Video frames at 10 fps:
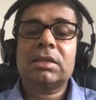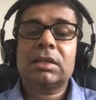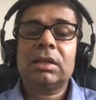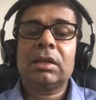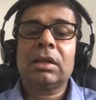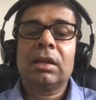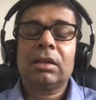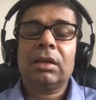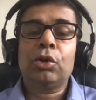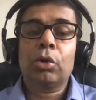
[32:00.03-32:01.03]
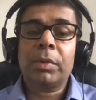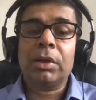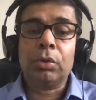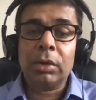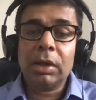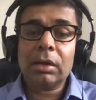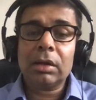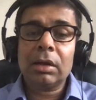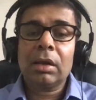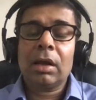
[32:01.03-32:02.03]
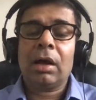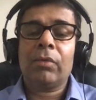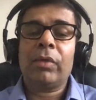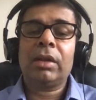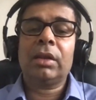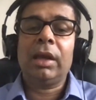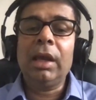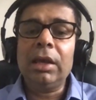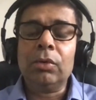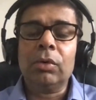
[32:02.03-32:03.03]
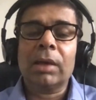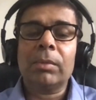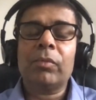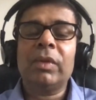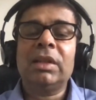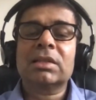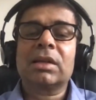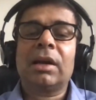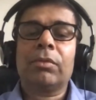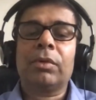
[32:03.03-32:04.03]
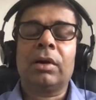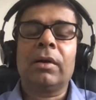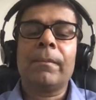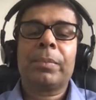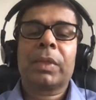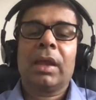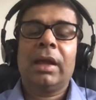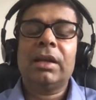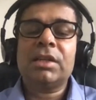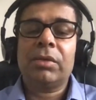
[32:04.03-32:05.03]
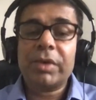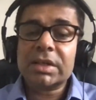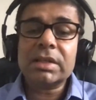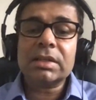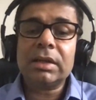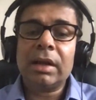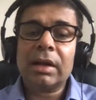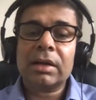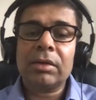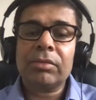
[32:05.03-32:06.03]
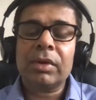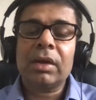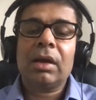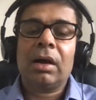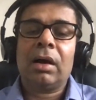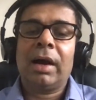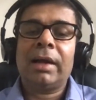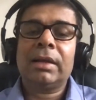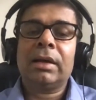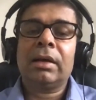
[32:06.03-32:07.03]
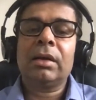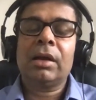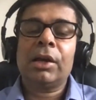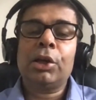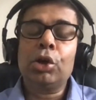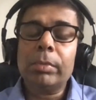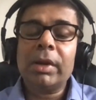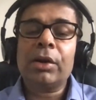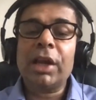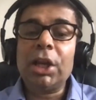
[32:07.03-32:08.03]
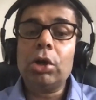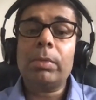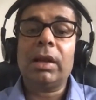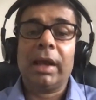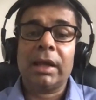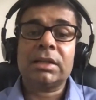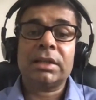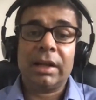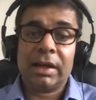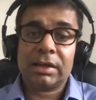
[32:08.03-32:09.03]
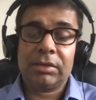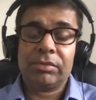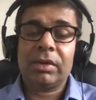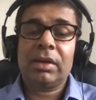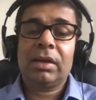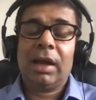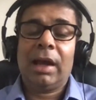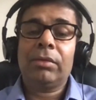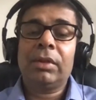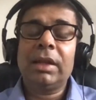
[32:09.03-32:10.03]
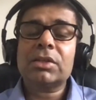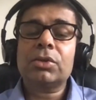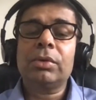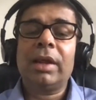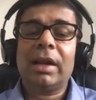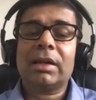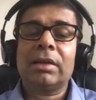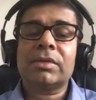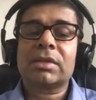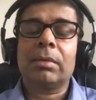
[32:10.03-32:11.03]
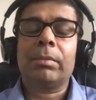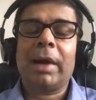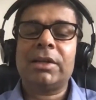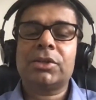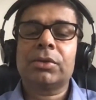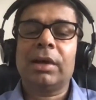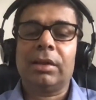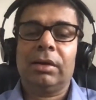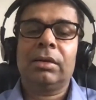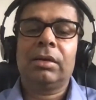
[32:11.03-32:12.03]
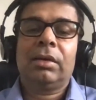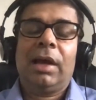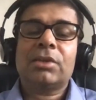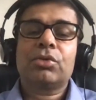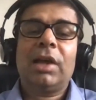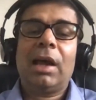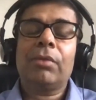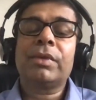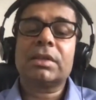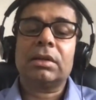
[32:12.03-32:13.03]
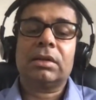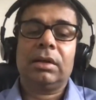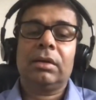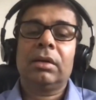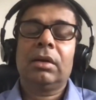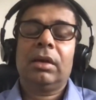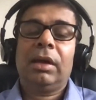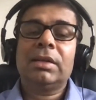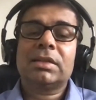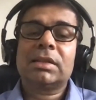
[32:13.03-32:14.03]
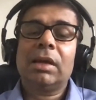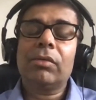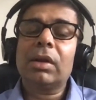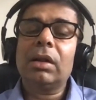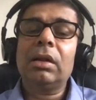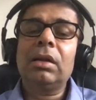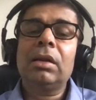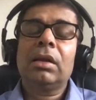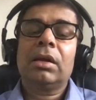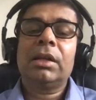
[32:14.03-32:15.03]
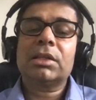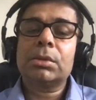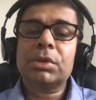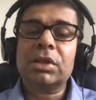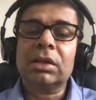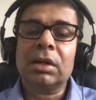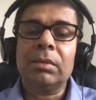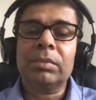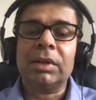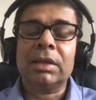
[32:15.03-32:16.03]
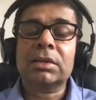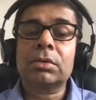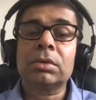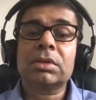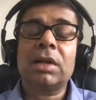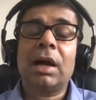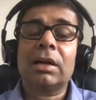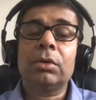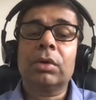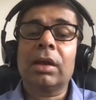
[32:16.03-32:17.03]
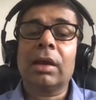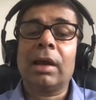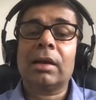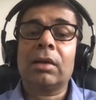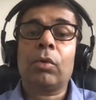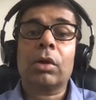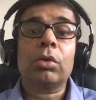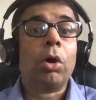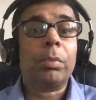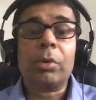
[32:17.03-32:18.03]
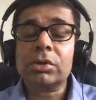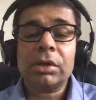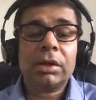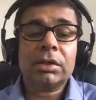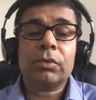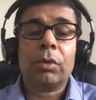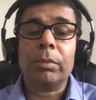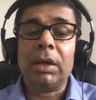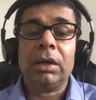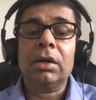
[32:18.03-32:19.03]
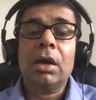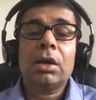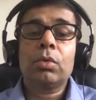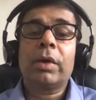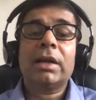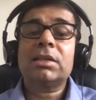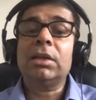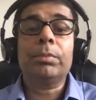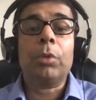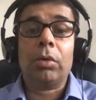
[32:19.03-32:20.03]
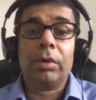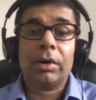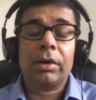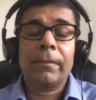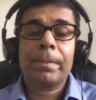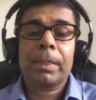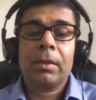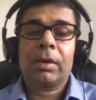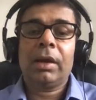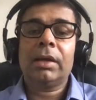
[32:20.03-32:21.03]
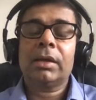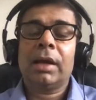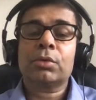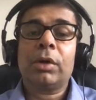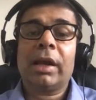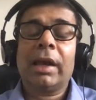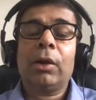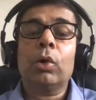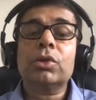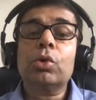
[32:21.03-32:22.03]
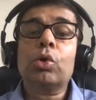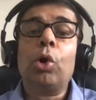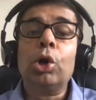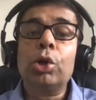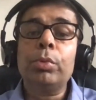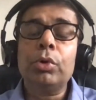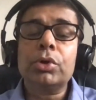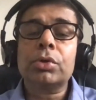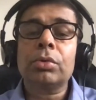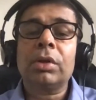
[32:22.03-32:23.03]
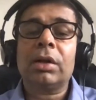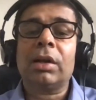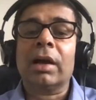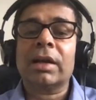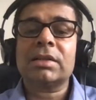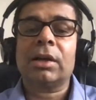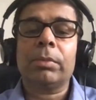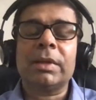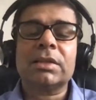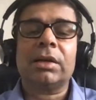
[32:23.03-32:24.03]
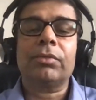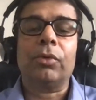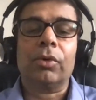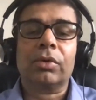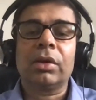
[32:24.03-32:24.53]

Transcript: in the European Union, wherein the EU came up with this kind of a energy efficiency directive and the renewable energy directive. And these two directives combined together actually have resulted in several distribution companies to start looking at what are the opportunities for me to get cheap power. Okay, and so that I can also contribute to the targets that have been set forth